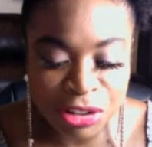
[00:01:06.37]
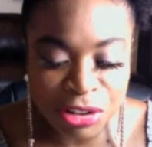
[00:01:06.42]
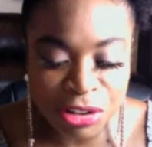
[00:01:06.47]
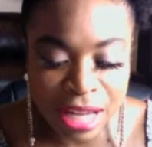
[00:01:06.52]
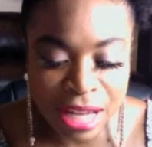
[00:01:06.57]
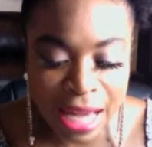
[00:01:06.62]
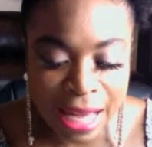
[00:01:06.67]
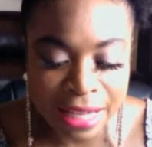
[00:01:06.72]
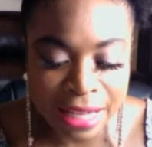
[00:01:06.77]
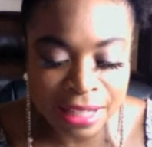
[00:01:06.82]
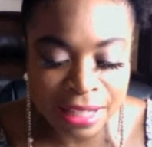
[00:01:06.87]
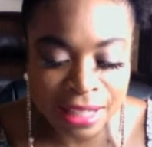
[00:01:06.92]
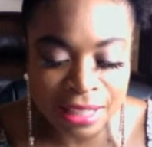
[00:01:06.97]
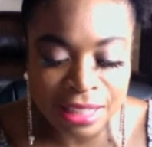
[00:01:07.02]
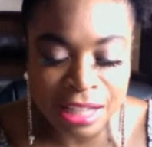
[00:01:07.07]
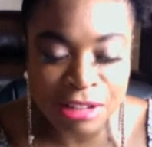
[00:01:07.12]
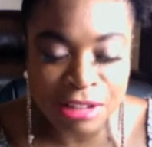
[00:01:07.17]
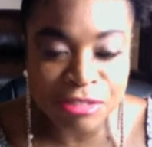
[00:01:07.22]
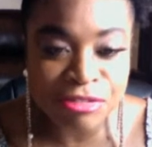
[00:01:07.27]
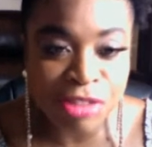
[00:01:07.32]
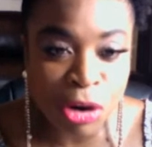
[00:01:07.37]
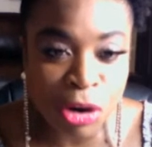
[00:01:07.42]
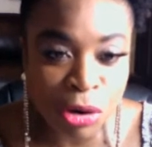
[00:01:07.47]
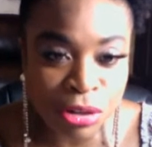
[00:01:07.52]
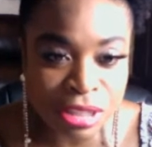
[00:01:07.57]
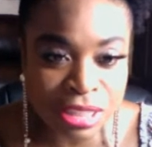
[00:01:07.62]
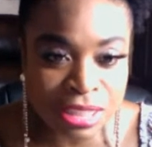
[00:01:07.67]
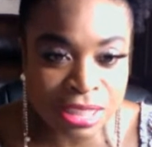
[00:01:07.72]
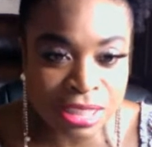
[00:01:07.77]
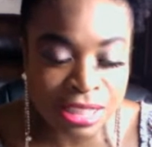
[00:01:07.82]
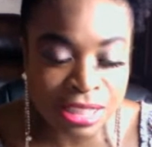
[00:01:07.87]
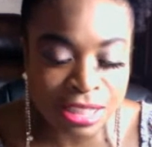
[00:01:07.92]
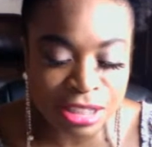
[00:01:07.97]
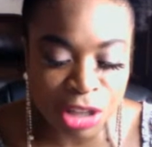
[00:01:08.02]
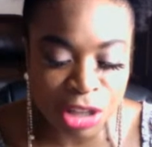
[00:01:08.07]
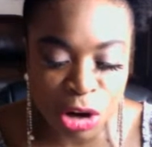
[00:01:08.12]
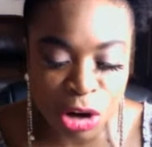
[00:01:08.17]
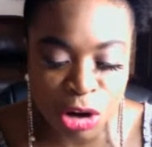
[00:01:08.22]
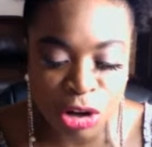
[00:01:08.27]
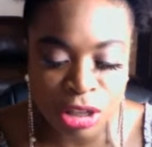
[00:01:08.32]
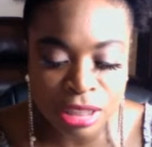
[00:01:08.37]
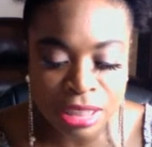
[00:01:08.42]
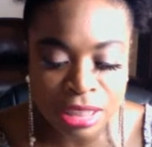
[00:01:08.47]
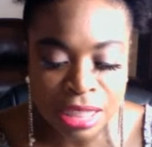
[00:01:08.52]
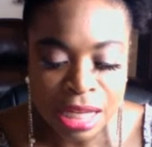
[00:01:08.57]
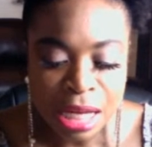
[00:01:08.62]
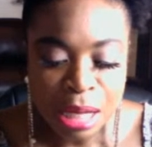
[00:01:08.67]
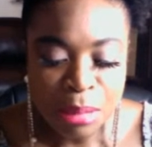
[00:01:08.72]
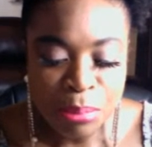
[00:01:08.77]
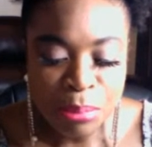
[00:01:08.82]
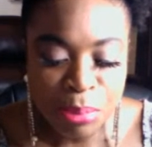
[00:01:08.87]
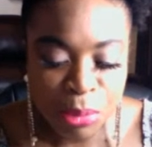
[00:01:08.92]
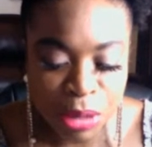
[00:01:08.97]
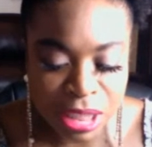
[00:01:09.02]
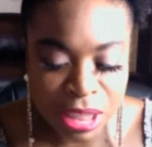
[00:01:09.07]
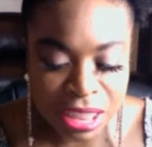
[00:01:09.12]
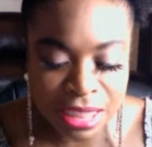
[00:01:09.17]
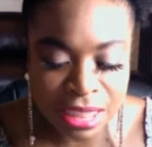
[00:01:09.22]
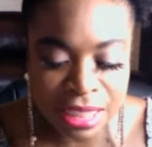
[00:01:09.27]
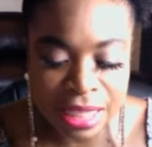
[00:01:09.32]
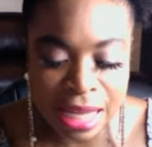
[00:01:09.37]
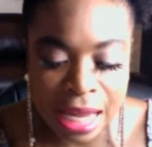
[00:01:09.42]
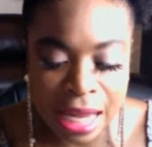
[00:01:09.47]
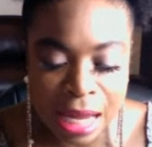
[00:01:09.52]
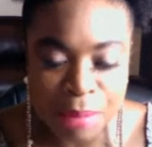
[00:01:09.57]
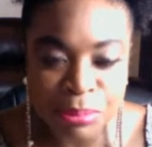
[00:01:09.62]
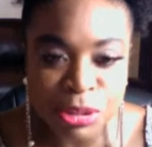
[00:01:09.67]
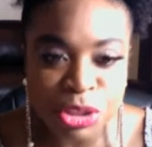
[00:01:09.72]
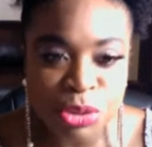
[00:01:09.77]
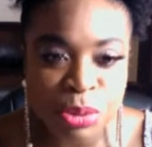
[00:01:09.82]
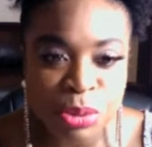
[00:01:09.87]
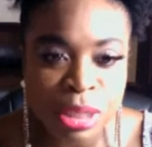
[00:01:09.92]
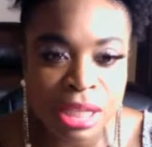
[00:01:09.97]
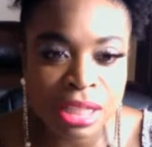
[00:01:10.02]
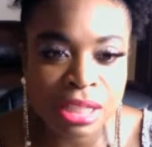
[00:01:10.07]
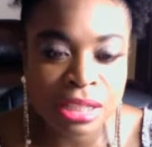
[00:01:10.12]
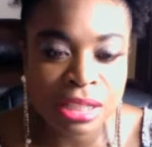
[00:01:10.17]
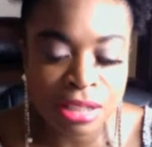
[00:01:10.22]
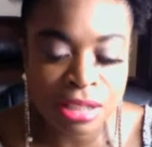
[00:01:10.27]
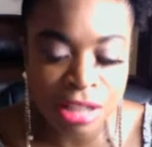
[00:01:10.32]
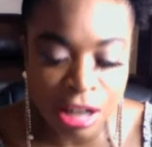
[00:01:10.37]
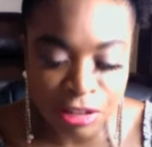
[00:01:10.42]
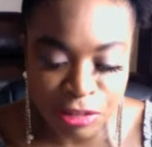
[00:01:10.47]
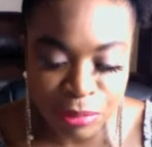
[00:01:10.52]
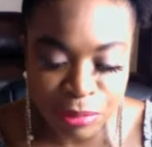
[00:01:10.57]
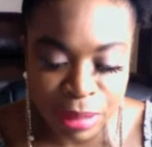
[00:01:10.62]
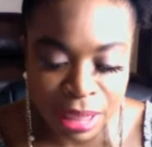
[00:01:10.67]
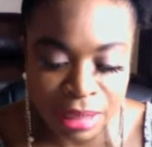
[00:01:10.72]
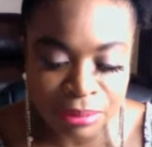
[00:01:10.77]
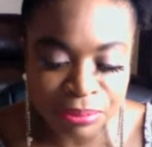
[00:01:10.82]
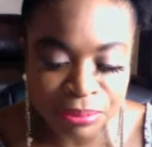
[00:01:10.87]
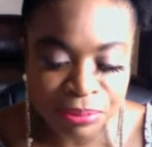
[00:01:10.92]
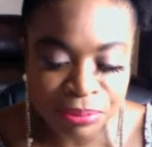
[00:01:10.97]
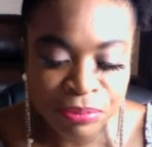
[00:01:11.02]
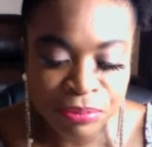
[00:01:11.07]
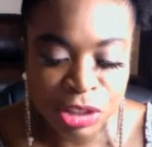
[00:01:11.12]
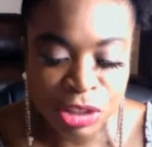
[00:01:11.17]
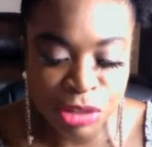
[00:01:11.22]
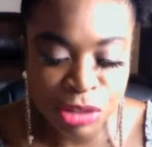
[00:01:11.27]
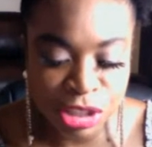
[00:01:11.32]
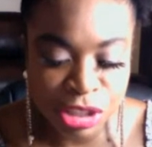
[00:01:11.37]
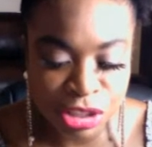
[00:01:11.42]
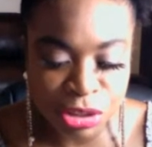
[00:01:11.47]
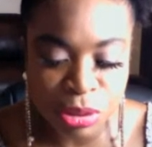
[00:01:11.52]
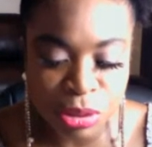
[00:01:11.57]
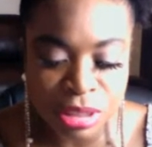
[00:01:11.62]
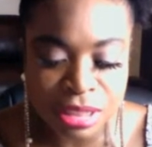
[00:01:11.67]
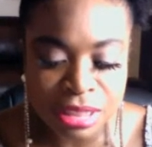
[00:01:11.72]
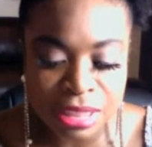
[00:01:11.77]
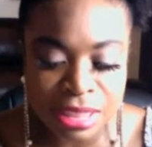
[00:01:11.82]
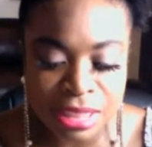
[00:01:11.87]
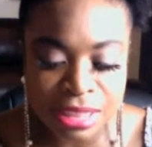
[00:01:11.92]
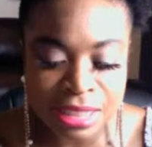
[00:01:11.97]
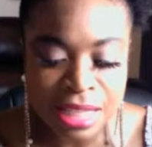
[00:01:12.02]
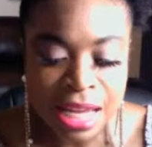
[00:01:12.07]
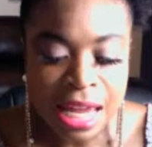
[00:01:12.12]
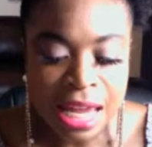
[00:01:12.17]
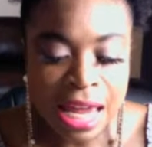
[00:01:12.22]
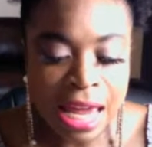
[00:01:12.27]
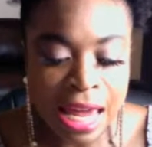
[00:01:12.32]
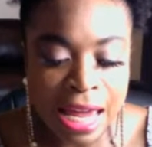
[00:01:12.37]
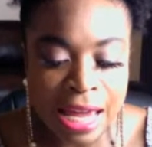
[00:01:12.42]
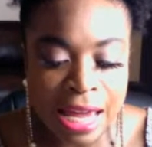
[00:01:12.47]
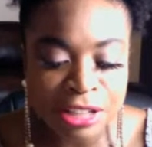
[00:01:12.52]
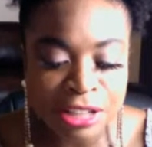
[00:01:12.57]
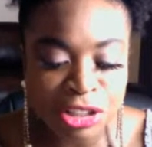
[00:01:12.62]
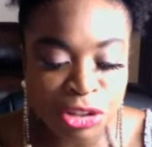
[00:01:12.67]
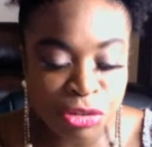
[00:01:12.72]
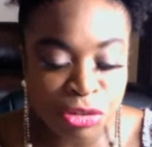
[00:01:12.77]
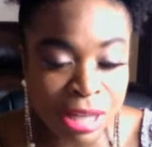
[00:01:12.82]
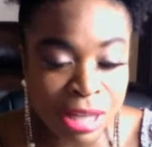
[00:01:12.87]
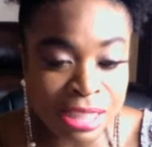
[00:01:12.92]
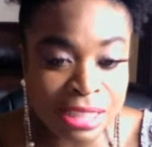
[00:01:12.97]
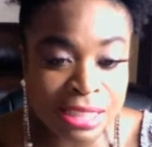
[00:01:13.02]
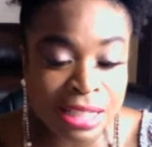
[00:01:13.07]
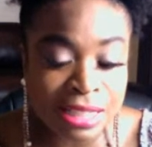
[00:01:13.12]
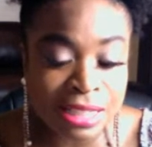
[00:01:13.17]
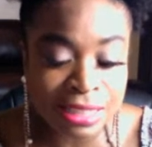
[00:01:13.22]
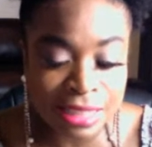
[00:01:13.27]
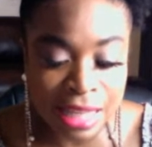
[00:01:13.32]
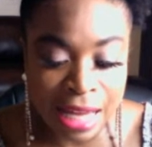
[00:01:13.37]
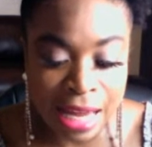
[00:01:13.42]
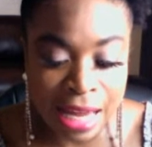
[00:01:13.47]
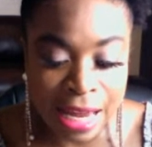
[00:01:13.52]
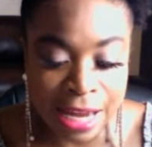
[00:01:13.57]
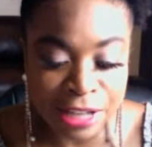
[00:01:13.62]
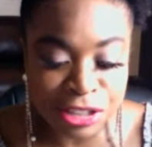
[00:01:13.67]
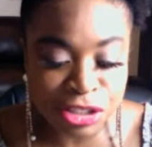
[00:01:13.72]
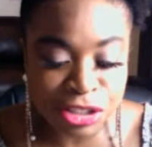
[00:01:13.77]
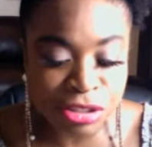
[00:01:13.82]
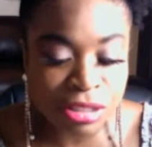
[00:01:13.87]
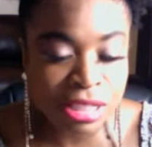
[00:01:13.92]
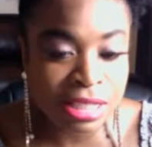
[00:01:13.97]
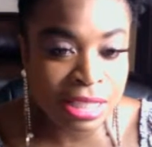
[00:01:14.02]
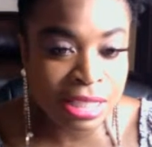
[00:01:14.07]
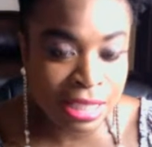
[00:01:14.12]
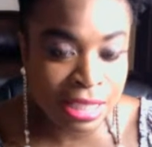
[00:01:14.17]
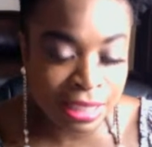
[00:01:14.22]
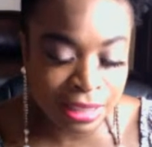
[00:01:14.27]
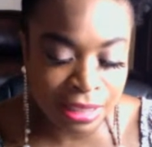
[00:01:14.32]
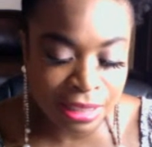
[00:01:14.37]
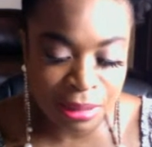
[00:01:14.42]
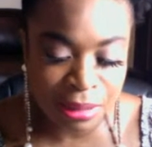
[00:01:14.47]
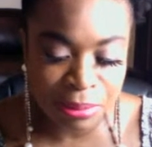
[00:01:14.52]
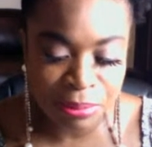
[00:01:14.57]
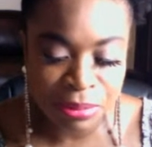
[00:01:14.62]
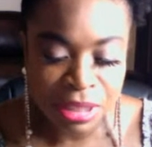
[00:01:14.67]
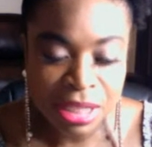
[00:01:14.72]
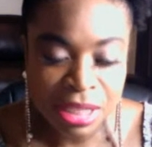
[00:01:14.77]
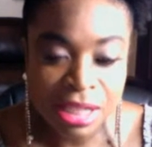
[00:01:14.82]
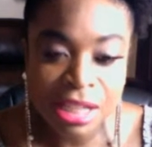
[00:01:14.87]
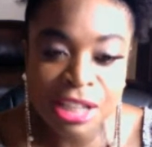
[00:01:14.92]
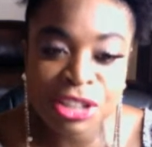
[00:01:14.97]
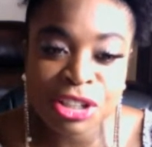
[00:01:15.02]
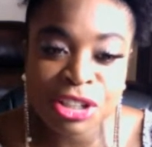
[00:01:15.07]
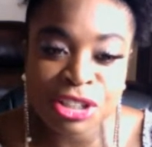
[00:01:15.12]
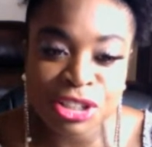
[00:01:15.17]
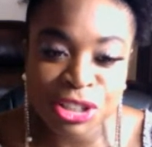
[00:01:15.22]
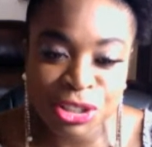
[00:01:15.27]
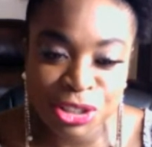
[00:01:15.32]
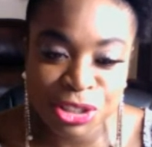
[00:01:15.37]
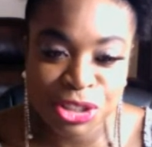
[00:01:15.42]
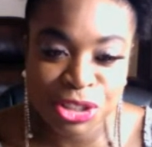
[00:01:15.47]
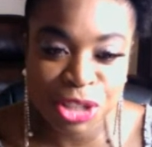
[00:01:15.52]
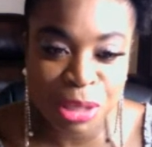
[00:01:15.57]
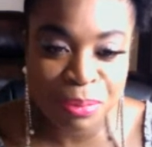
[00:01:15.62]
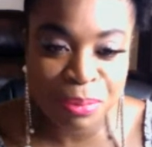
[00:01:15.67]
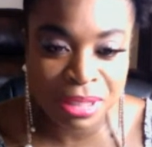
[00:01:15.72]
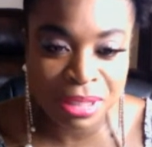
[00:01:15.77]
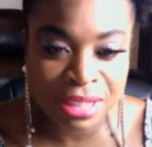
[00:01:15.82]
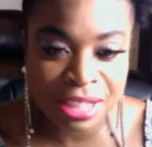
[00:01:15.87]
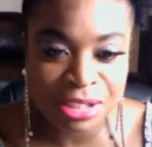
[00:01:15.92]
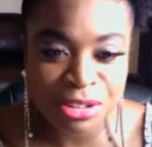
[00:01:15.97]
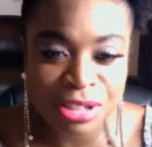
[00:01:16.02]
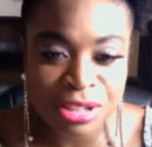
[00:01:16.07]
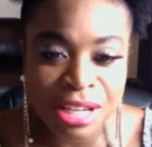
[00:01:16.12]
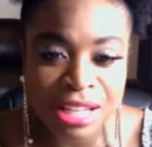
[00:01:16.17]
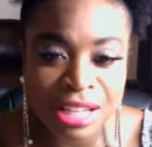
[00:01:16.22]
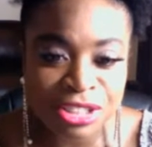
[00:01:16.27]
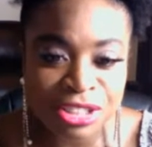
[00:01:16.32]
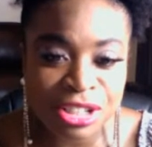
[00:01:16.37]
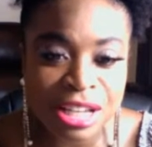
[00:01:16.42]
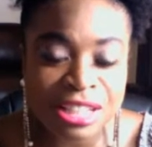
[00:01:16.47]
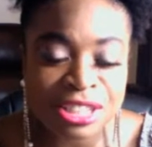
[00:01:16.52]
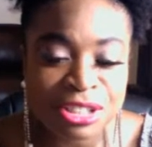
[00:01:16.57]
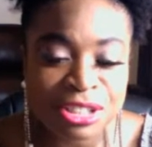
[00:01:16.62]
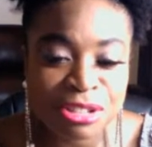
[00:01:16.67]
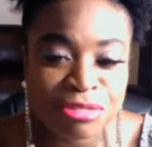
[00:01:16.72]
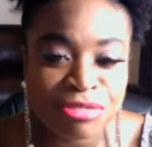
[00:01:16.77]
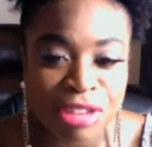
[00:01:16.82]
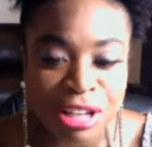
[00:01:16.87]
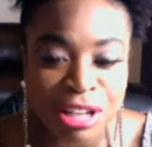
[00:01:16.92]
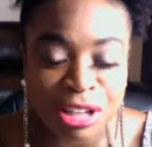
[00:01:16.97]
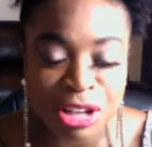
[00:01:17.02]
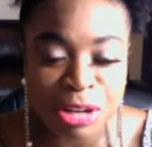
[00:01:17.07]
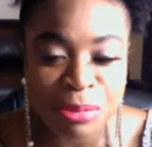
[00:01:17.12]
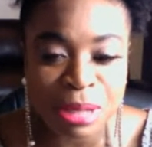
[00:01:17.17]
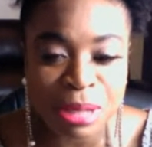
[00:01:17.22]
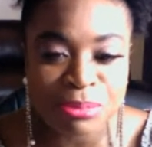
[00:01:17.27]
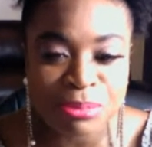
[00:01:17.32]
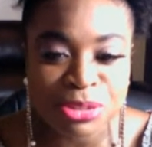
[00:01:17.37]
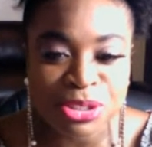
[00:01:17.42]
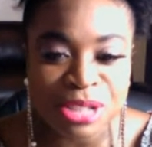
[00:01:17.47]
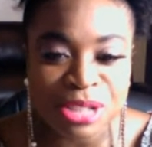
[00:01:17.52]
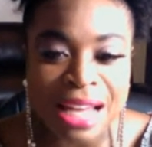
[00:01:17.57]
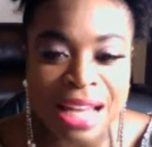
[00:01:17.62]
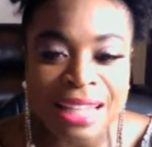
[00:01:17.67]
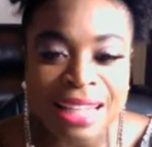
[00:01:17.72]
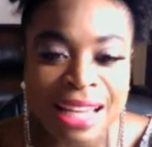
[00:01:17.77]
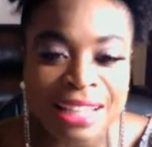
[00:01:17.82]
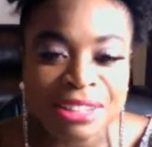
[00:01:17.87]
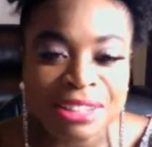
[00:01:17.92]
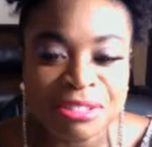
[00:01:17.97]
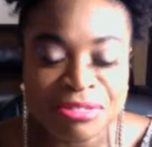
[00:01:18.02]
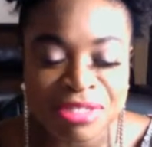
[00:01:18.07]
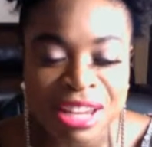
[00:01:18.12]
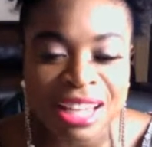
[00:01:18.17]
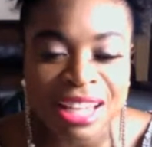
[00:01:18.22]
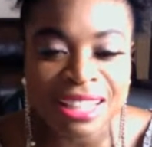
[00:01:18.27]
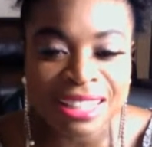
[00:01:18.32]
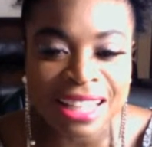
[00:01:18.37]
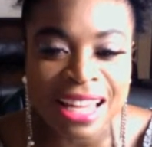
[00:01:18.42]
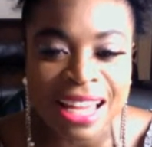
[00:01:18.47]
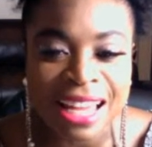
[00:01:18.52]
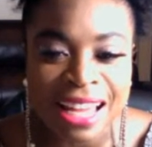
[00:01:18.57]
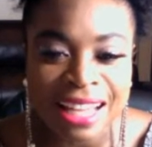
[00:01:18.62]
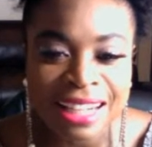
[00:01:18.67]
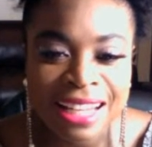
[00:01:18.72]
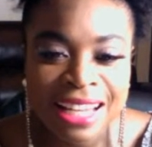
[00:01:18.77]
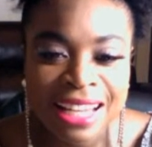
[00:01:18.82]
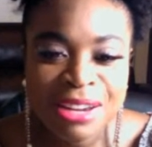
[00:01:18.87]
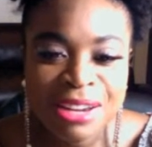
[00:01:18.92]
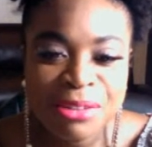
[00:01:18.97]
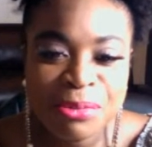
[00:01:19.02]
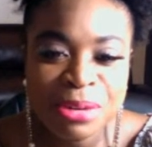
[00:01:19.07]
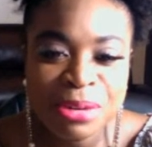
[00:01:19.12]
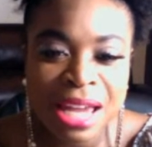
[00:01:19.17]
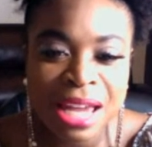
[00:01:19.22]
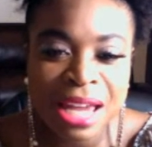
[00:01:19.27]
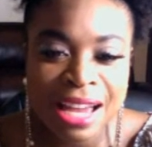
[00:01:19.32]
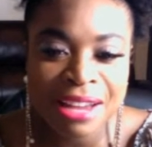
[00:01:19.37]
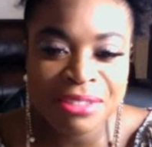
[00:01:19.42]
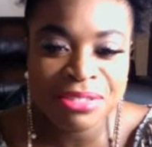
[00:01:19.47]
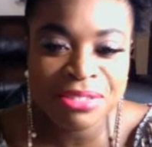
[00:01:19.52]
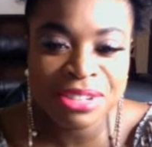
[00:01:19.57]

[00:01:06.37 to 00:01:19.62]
candidate that focuses on bridging the gap between government resources and the residents that actually need them. He does a good job at that, you guys. You guys need to follow him, and I like the fact that we have